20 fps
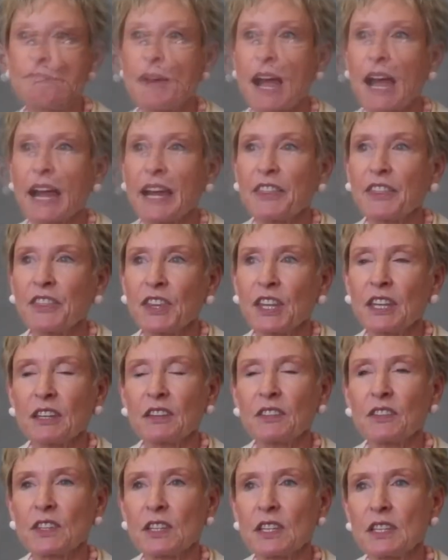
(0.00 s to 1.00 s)
I
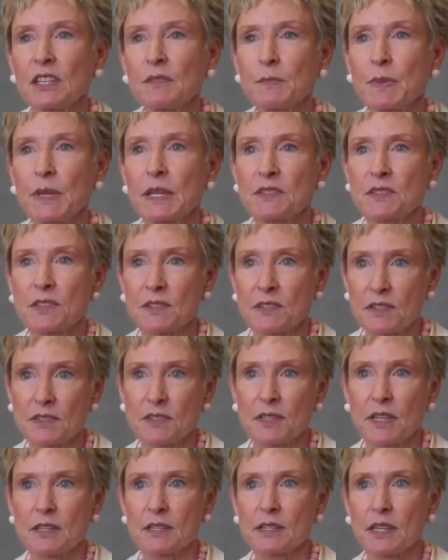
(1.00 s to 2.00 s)
think the biggest
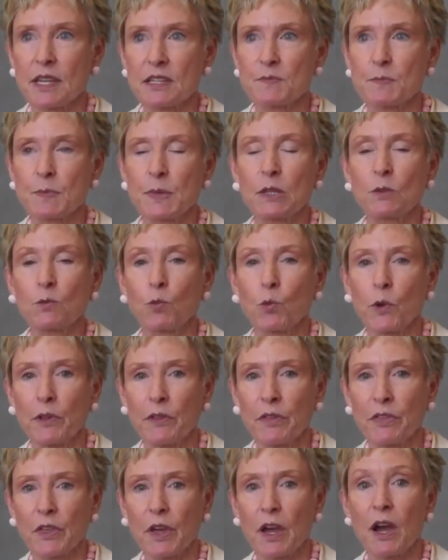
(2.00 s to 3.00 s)
success has been
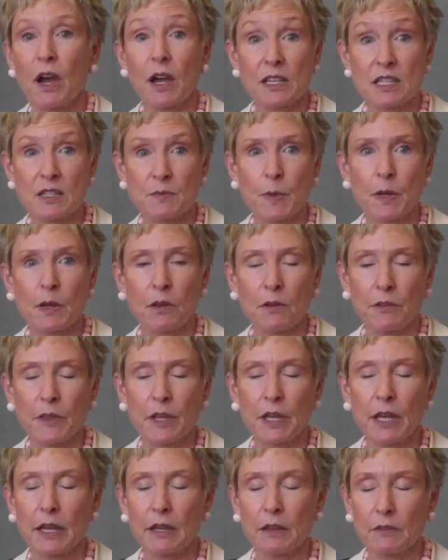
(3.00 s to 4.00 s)
with the hospital
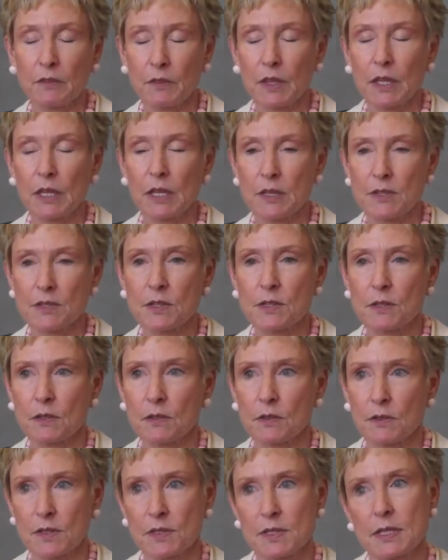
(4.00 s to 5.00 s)
that is
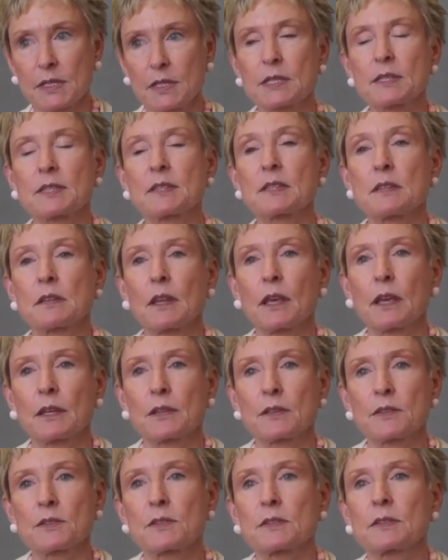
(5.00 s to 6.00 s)
this
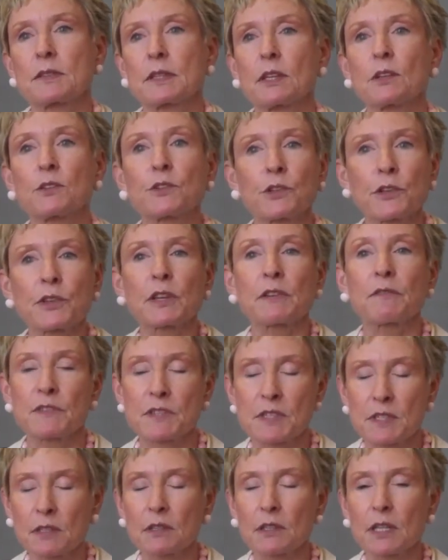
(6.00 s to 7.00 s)
skilled nursing
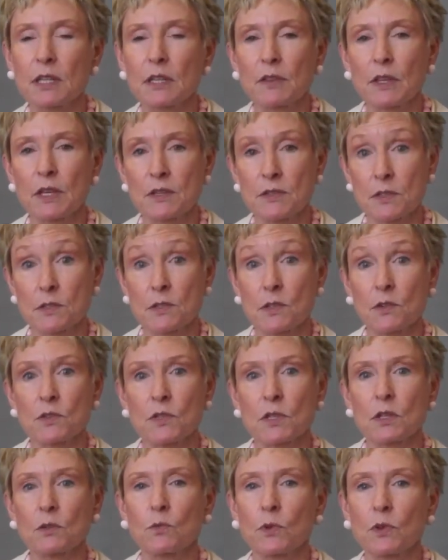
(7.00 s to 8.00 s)
facility that is
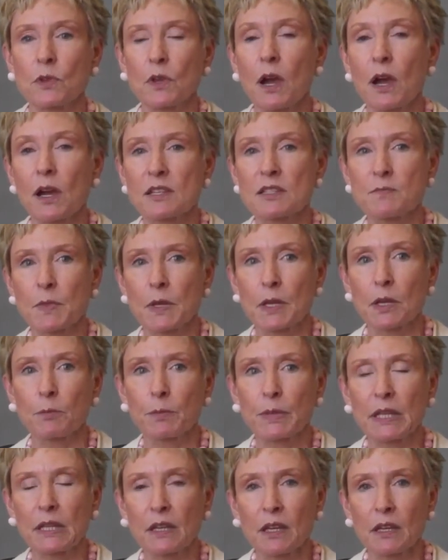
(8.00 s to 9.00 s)
associated with the hospital,
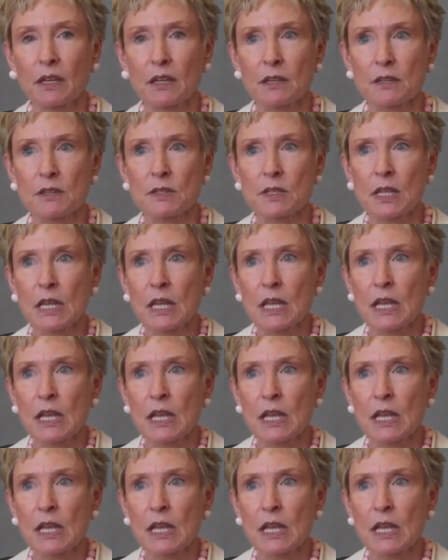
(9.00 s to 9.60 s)
because